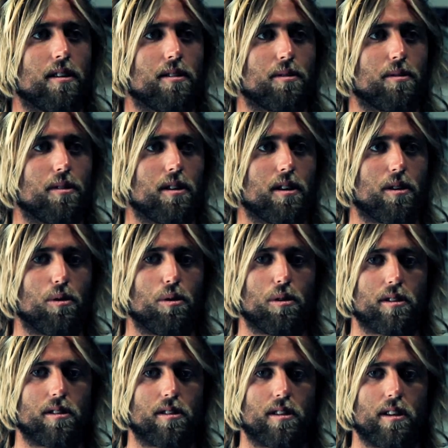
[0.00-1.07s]
was really
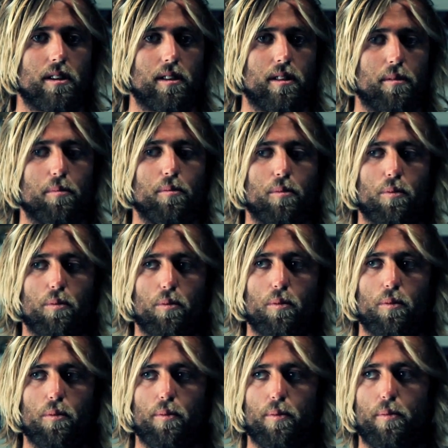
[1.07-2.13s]
cool to see the
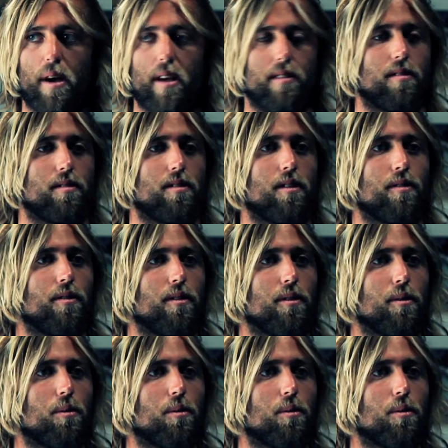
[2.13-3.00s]
best surfer in the